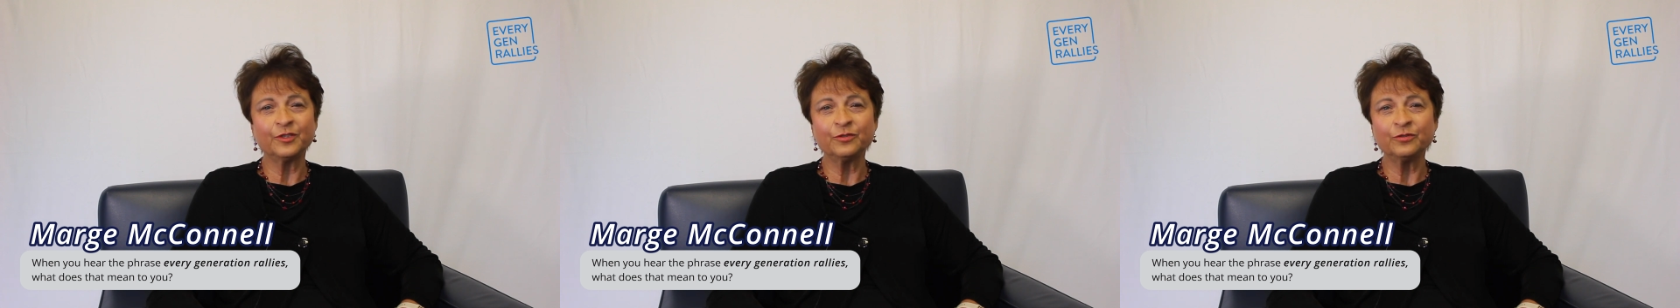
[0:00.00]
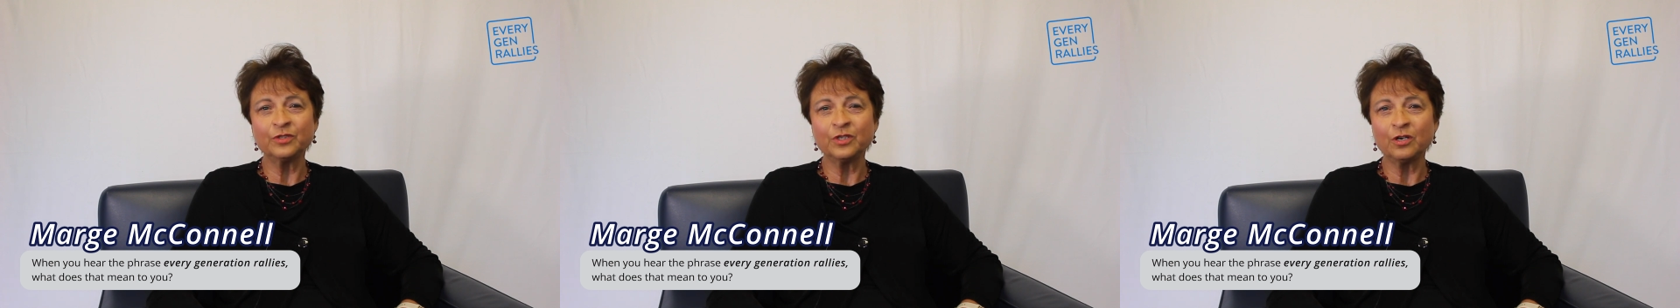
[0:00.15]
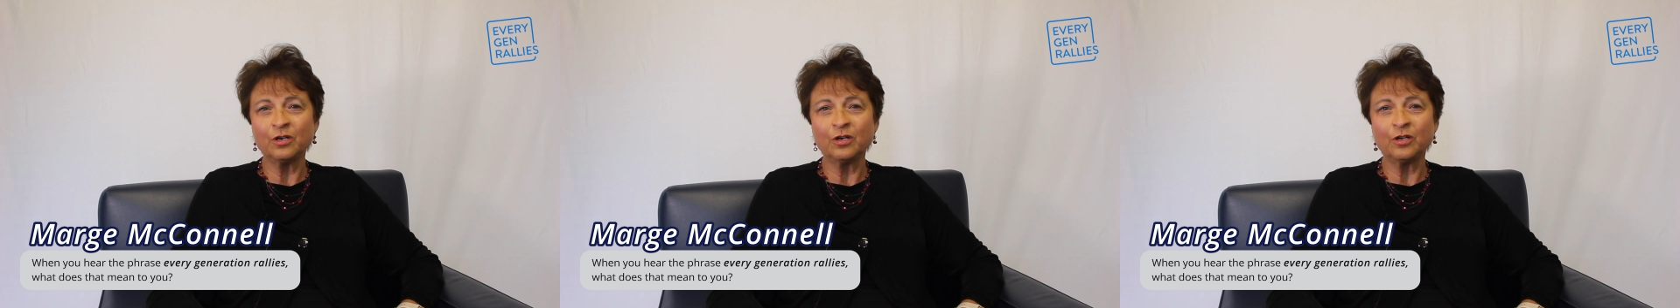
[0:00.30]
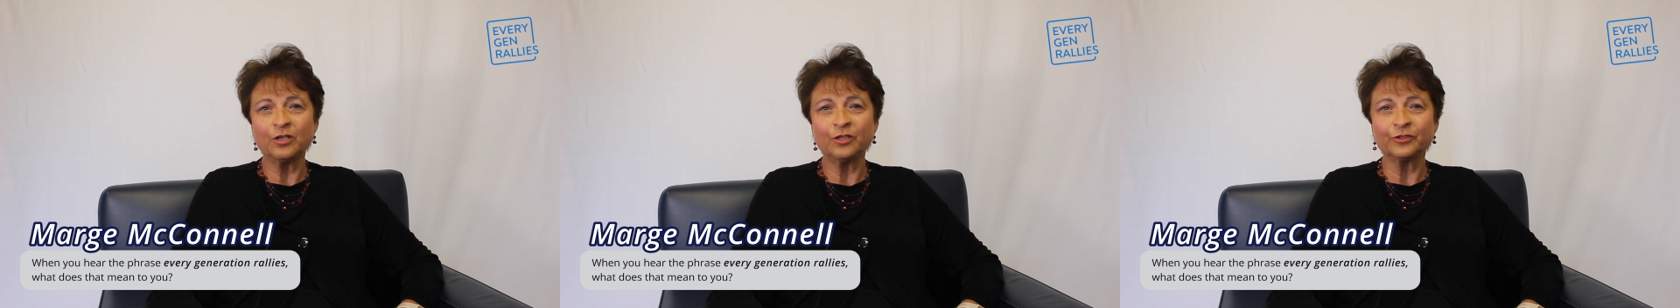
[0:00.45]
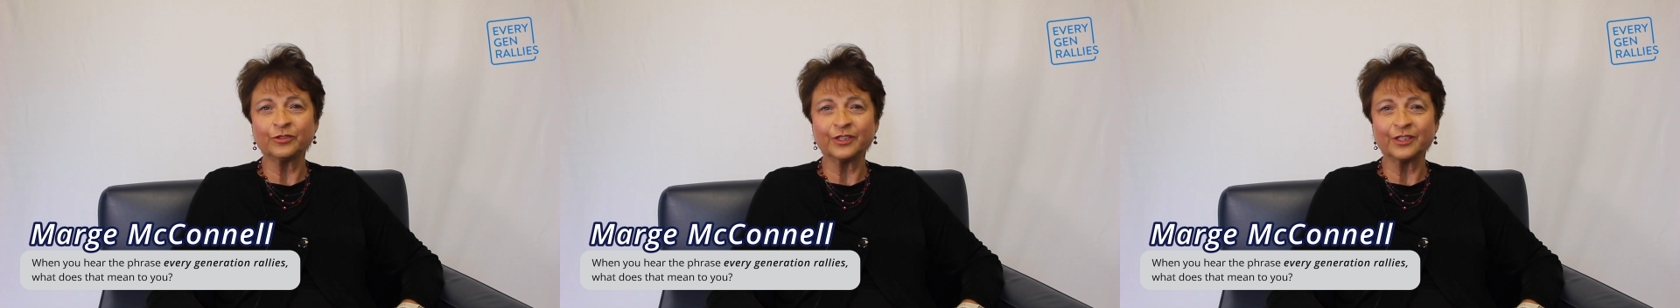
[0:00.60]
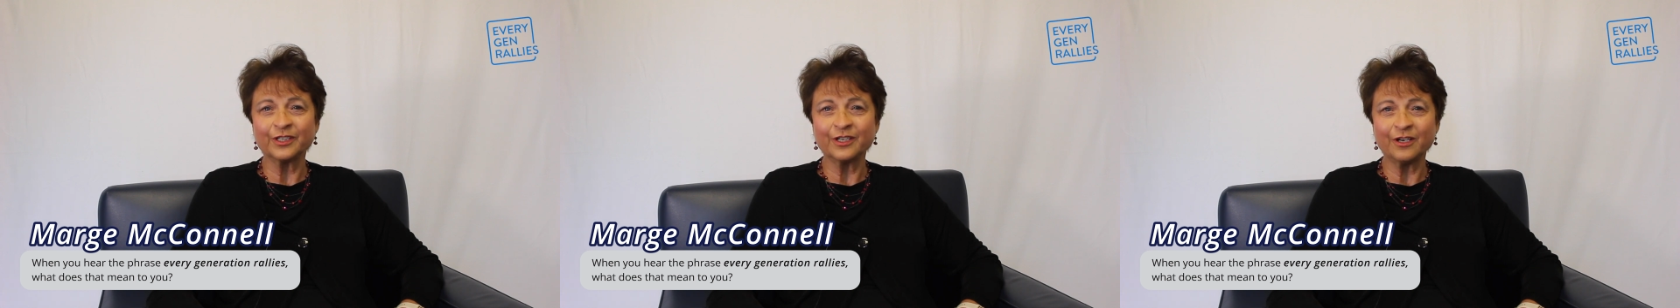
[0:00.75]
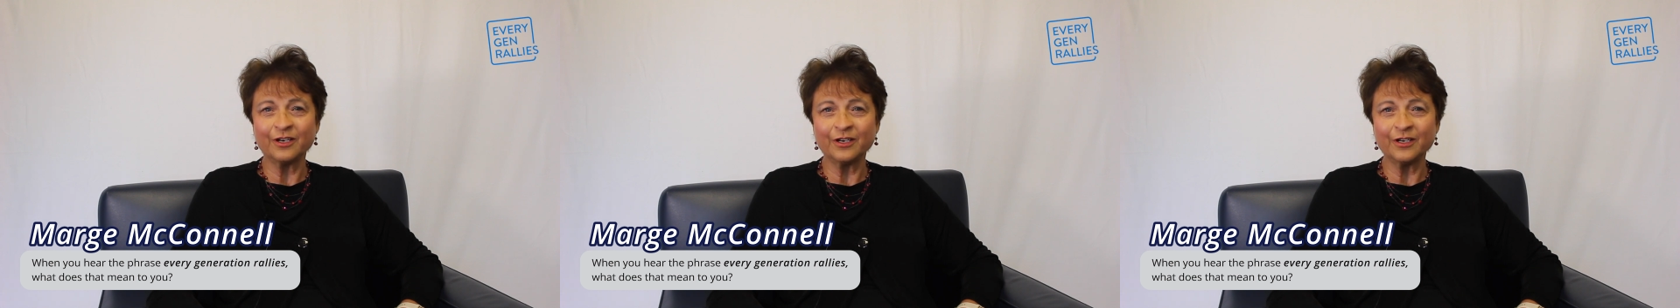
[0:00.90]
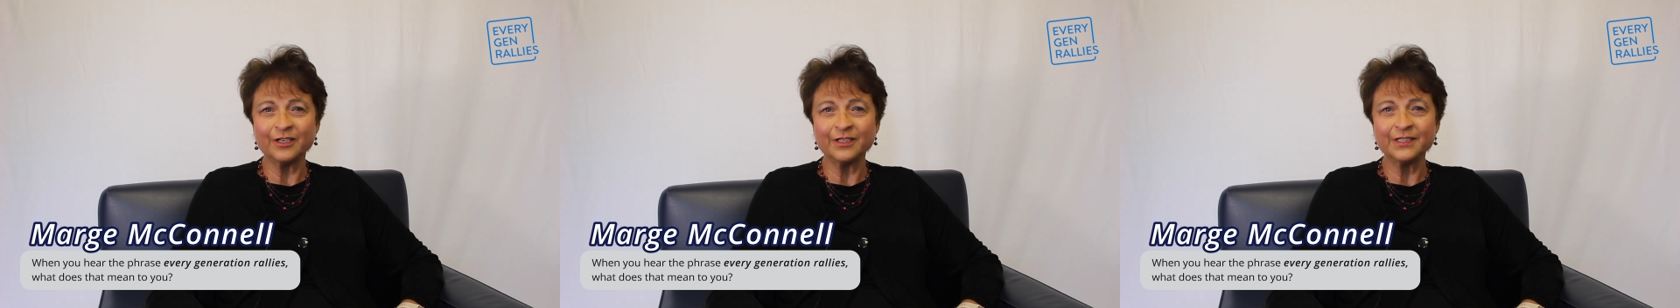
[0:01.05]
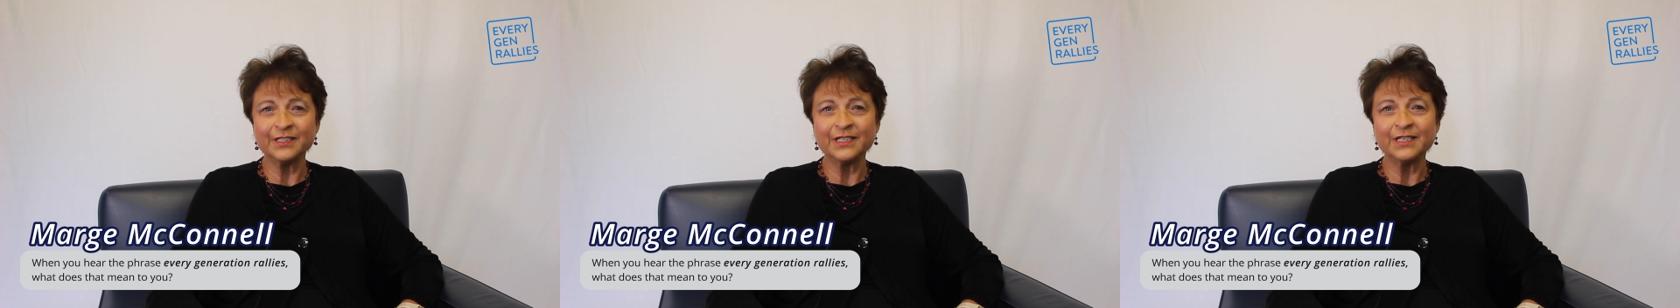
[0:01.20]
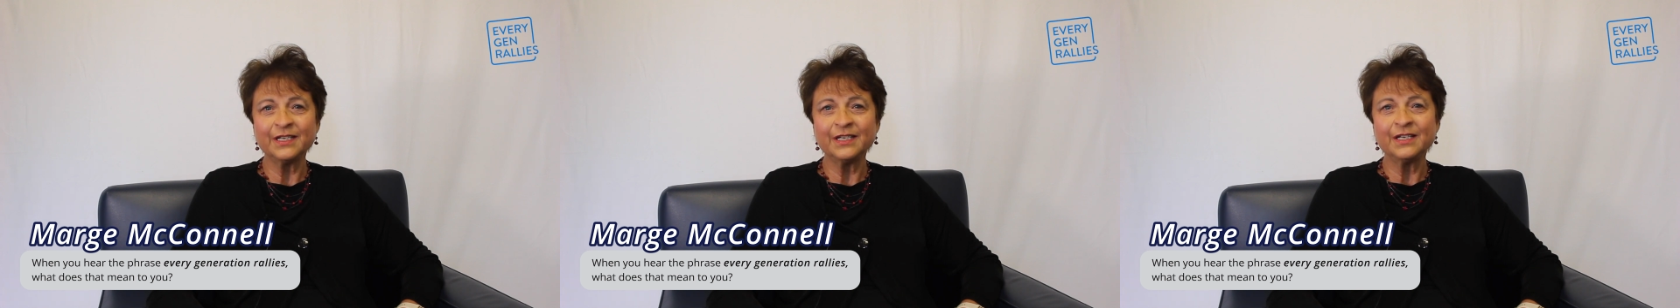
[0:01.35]
phone call or a
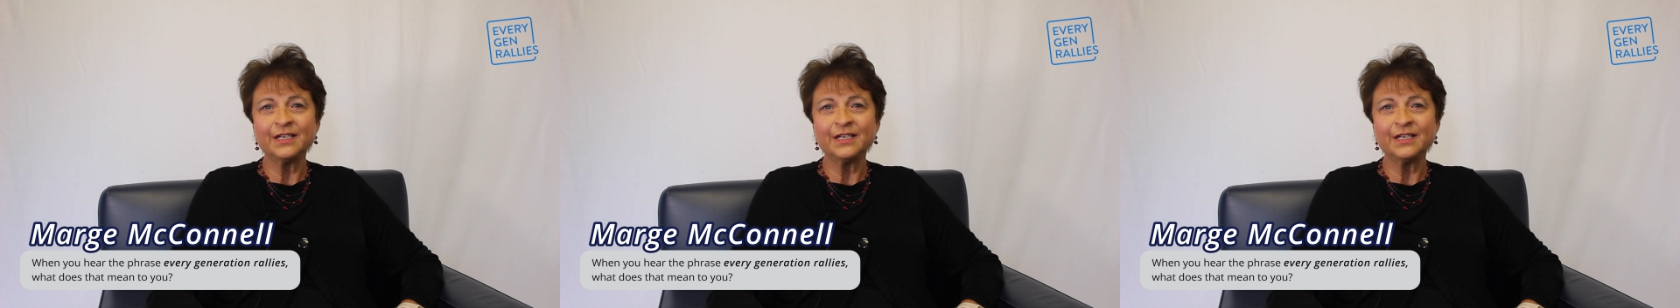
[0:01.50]
card,